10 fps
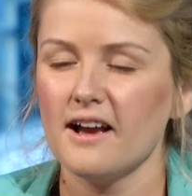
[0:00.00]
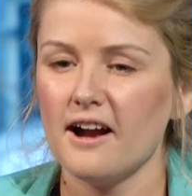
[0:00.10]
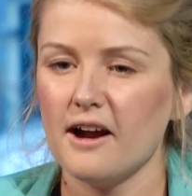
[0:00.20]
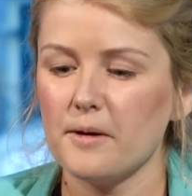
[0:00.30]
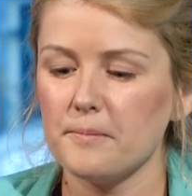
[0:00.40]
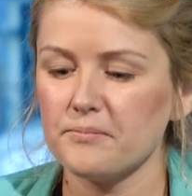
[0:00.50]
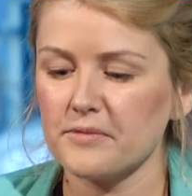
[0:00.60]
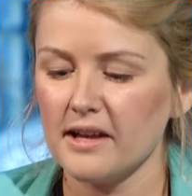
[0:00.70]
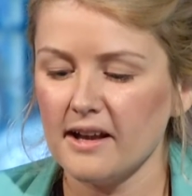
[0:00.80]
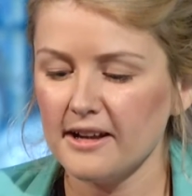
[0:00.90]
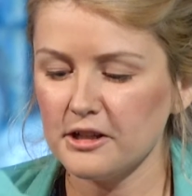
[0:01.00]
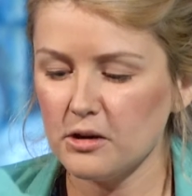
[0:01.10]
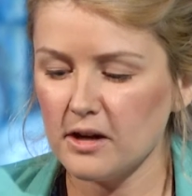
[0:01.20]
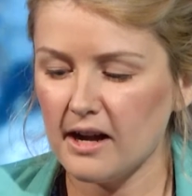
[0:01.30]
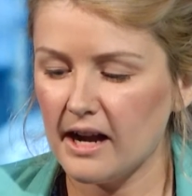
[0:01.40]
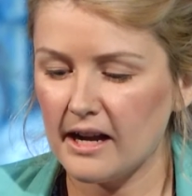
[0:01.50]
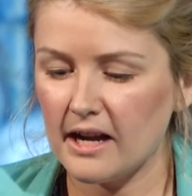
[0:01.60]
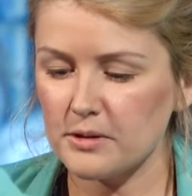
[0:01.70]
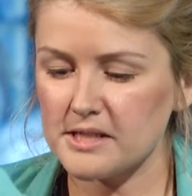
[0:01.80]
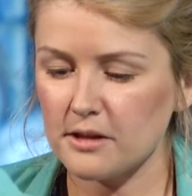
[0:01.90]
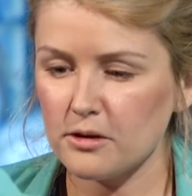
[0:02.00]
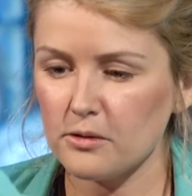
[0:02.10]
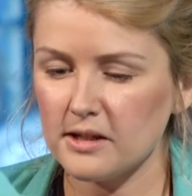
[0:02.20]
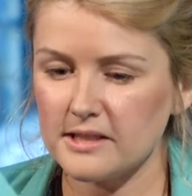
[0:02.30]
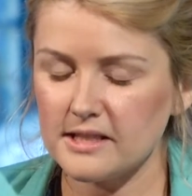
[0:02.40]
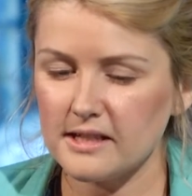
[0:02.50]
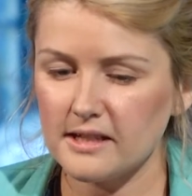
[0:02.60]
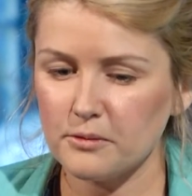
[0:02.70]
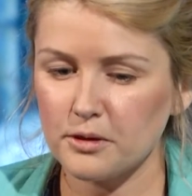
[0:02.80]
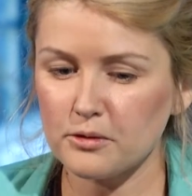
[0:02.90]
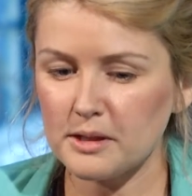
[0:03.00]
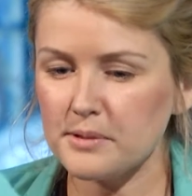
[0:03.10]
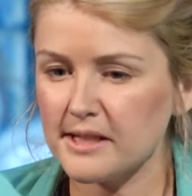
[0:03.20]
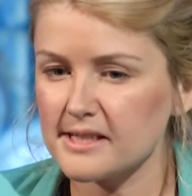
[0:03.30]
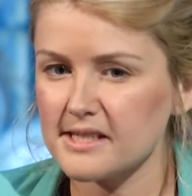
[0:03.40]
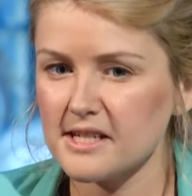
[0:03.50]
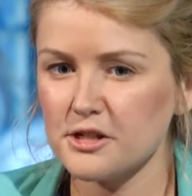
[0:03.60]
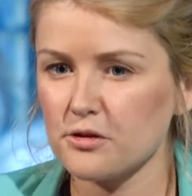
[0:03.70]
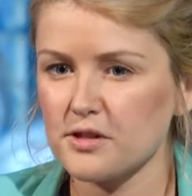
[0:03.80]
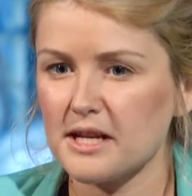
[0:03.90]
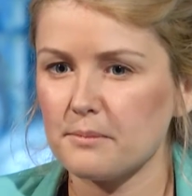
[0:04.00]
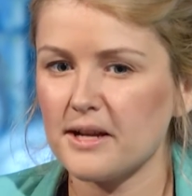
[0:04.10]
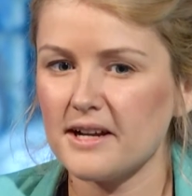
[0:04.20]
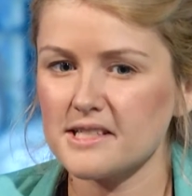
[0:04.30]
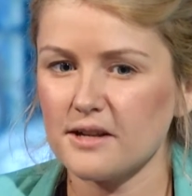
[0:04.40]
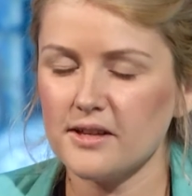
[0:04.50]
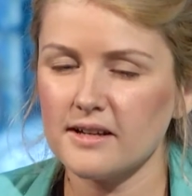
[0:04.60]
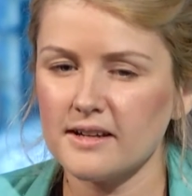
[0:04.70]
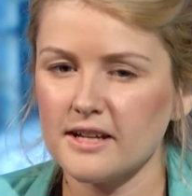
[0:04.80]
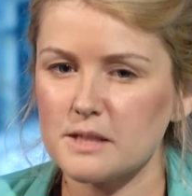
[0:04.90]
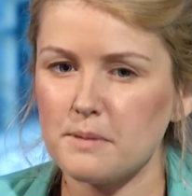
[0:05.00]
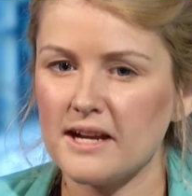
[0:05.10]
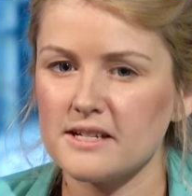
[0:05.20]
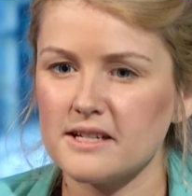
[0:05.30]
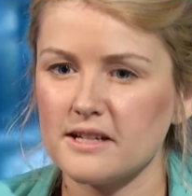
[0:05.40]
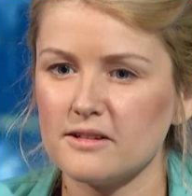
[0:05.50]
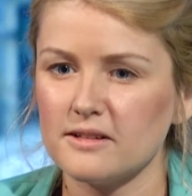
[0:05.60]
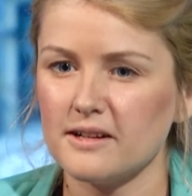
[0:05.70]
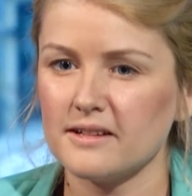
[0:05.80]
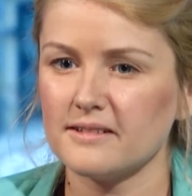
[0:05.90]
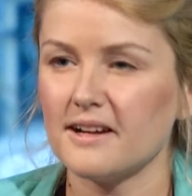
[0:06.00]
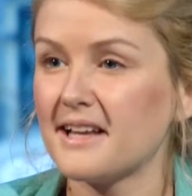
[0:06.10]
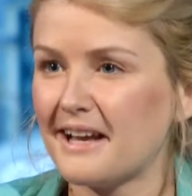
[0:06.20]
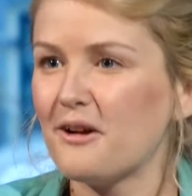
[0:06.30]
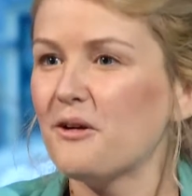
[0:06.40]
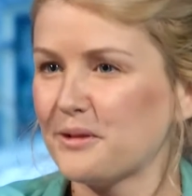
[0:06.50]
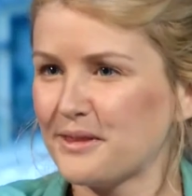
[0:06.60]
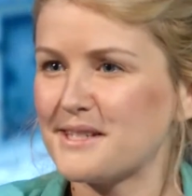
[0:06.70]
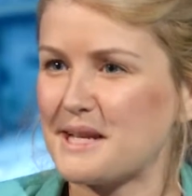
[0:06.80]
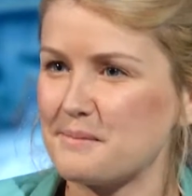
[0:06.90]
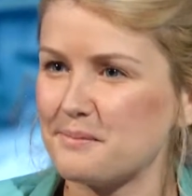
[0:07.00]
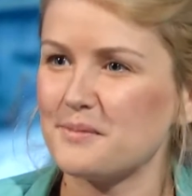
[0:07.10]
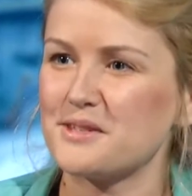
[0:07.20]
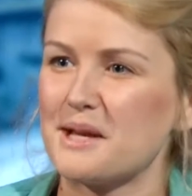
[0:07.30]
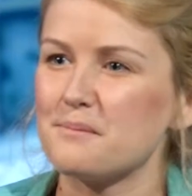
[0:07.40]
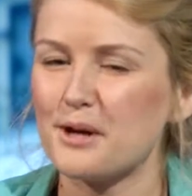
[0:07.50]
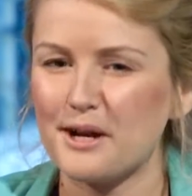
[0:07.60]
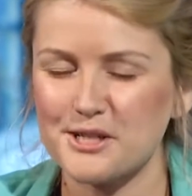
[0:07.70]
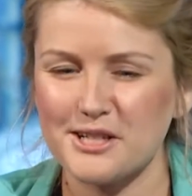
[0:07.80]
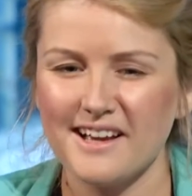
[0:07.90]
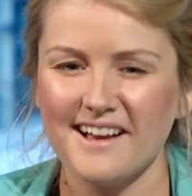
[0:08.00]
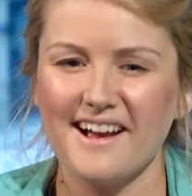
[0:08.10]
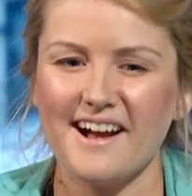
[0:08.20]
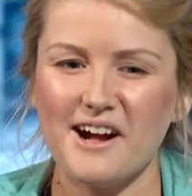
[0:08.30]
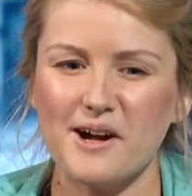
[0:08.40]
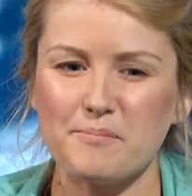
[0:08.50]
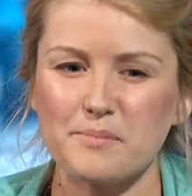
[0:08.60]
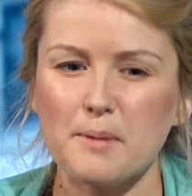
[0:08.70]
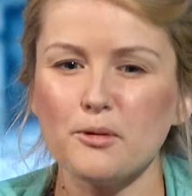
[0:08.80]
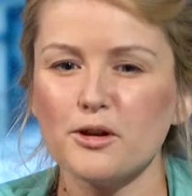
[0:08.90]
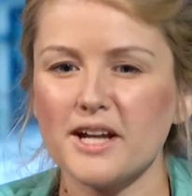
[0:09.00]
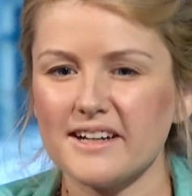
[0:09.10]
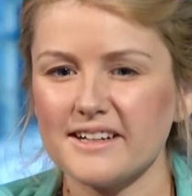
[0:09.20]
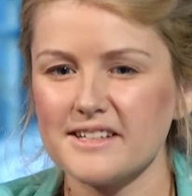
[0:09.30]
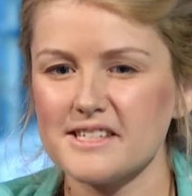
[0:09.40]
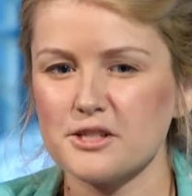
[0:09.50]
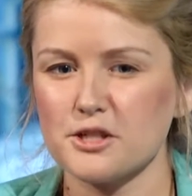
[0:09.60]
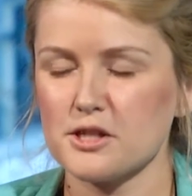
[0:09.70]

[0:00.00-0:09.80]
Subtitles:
I would say, though, with Greenpeace, it's interesting because I think it gets painted, again, all with the same brush. People look at it as just